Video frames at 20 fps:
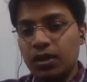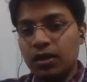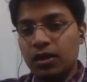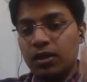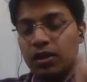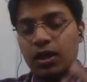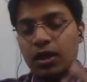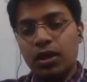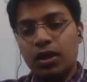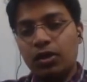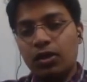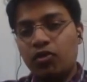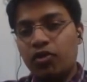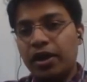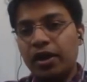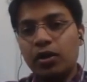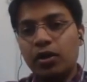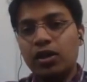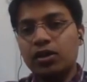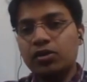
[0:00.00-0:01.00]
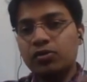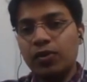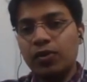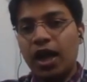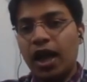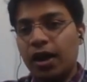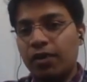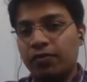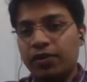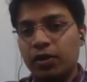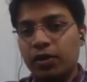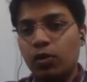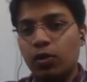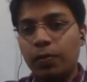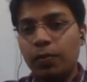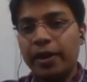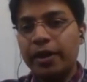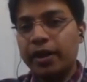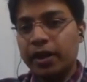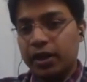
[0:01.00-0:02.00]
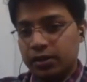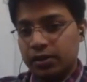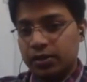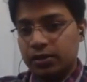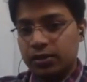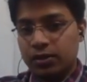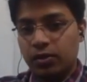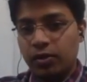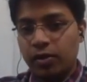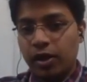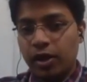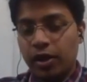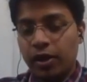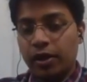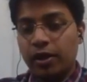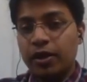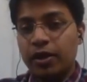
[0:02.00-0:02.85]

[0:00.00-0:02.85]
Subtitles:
the trade unions will have their own meetings. Okay.